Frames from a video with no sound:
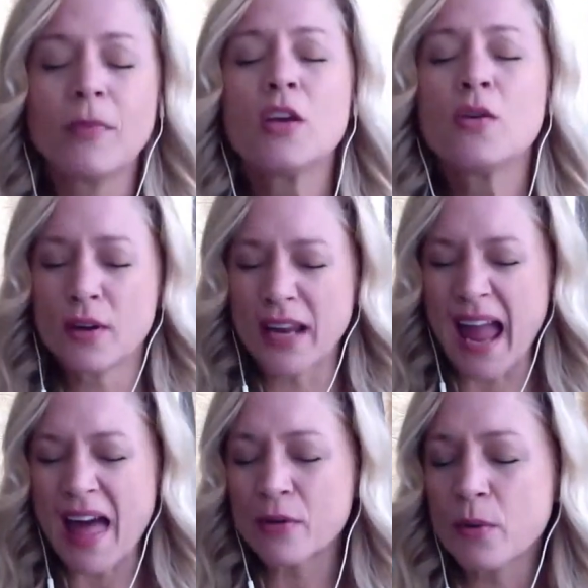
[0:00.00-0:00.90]

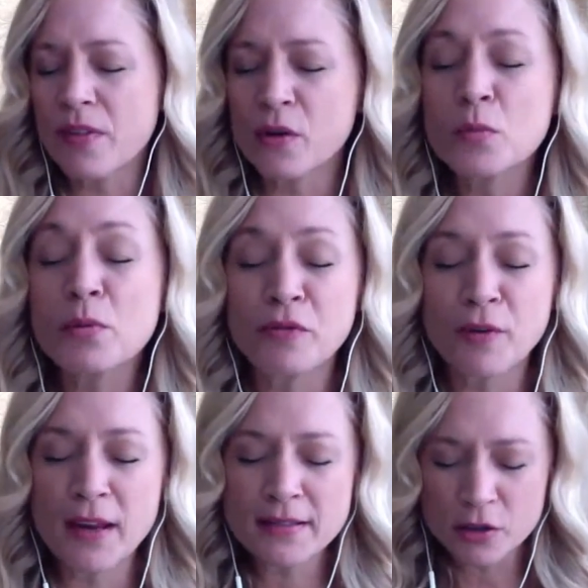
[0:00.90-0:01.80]
gather with a group of
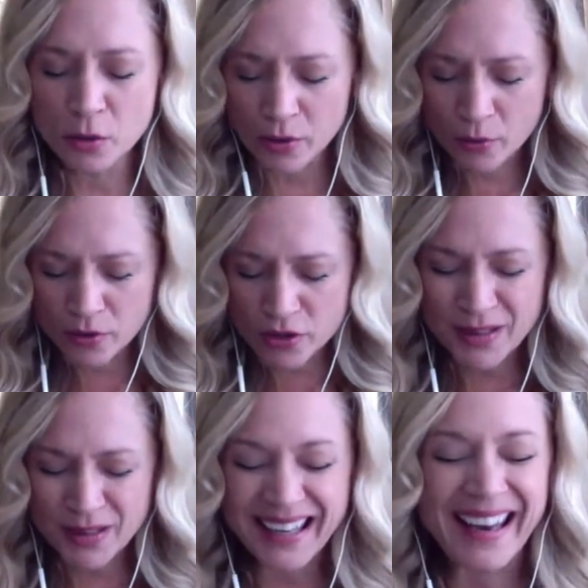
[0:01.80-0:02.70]
friends, and you are going to
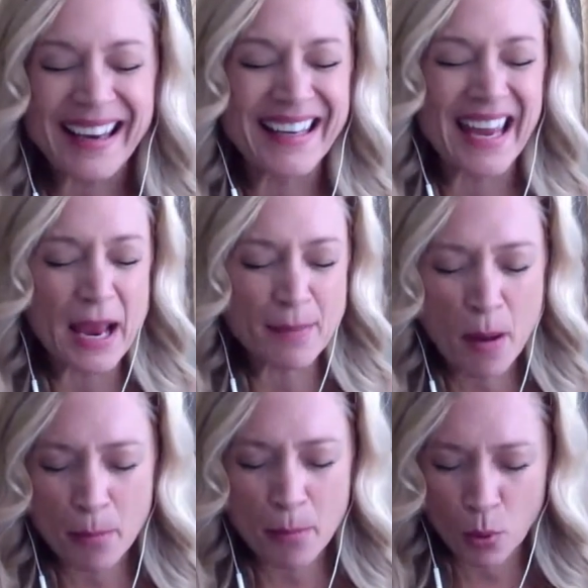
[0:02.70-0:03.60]
play a game
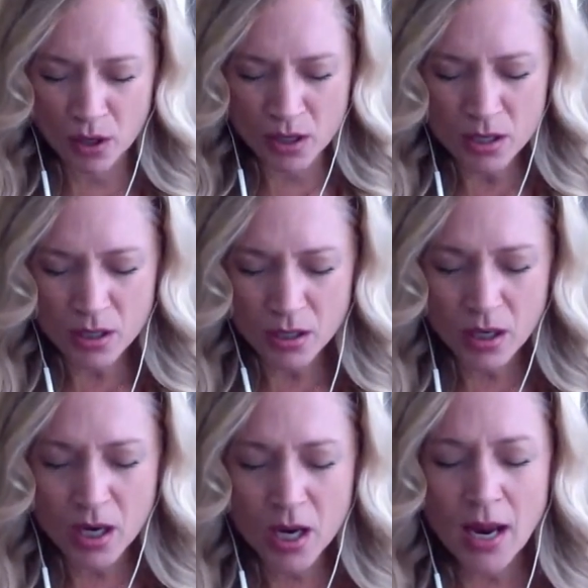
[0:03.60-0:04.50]
board.
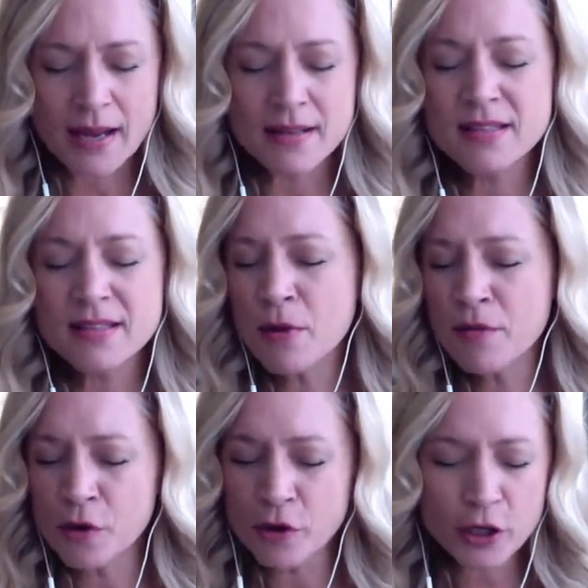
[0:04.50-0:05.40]
And some of
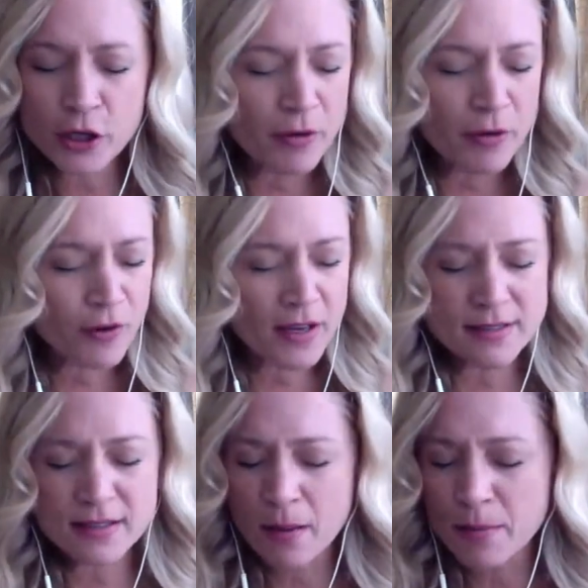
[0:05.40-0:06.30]
your human friends
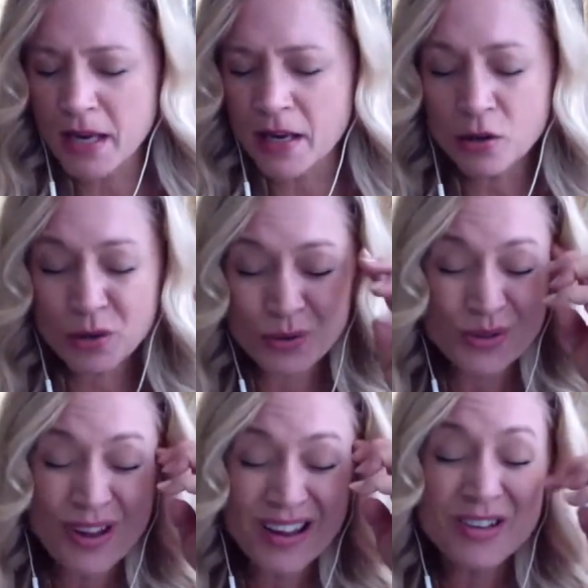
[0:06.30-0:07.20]
come in who do
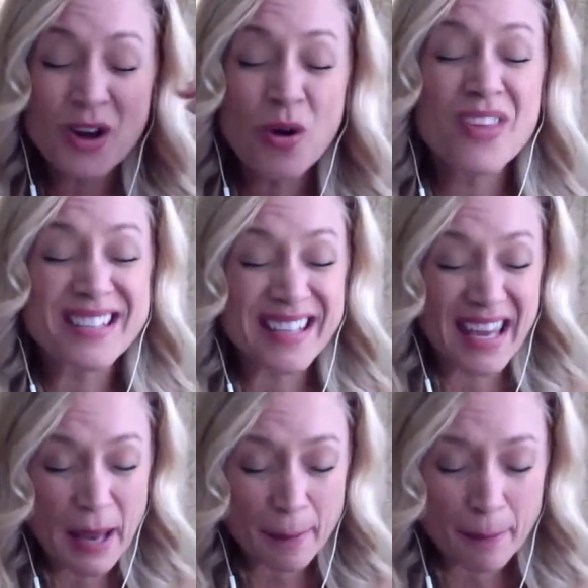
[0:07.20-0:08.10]
not know this
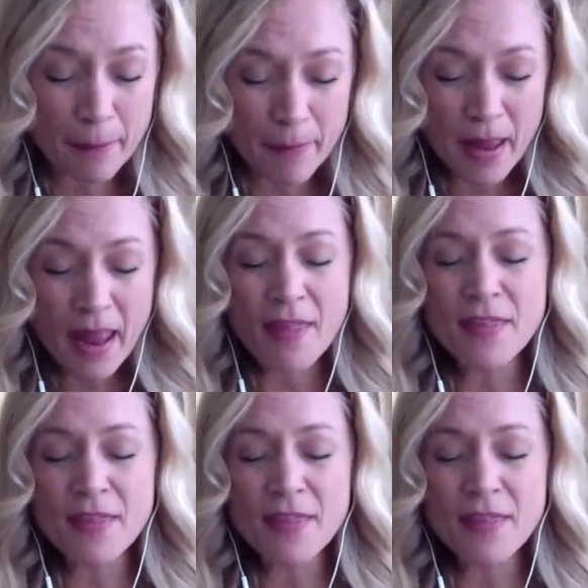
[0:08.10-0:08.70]
game, and